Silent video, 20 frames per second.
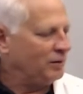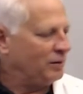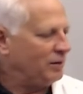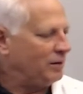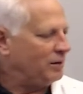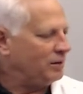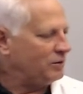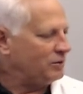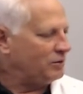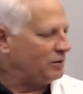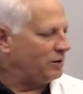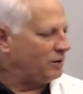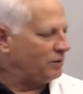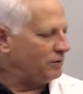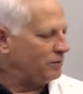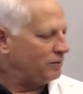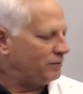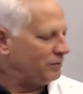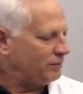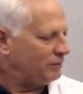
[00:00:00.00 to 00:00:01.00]
And
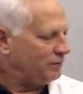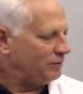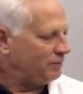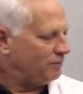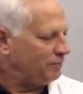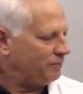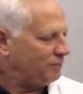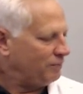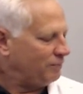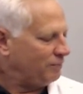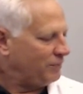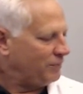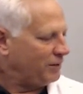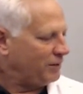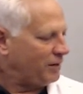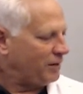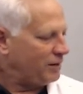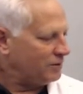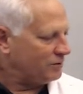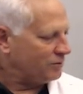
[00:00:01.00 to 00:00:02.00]
so
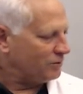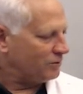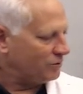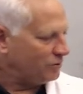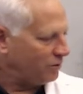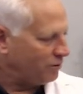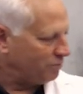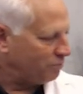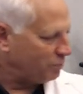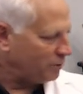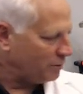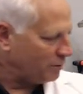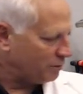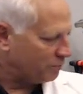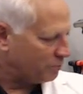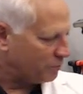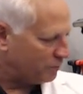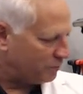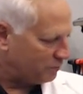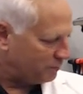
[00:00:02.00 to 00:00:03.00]
because they're so
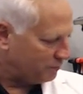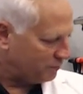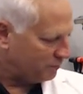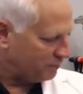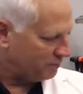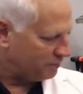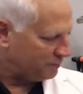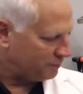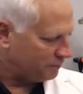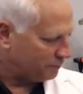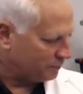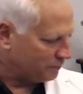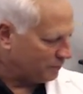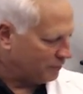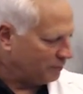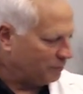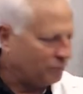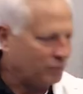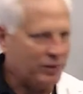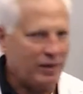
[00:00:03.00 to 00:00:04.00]
bulletproof,
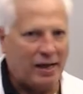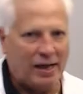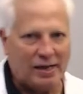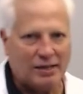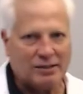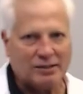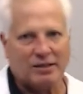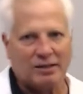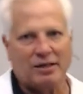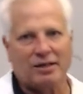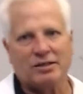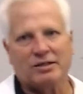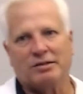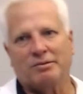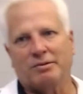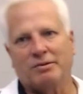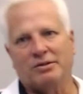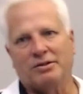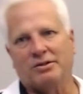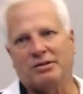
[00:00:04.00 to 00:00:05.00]
we ask
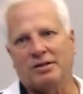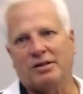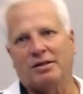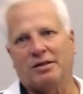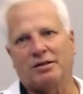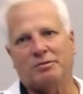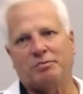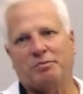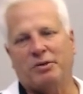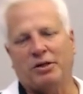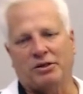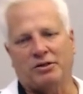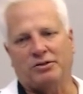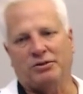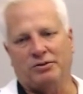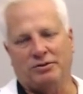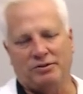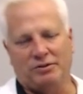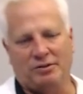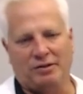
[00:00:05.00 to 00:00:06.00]
customers to send us
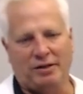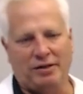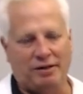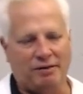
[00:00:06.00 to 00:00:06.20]
pictures.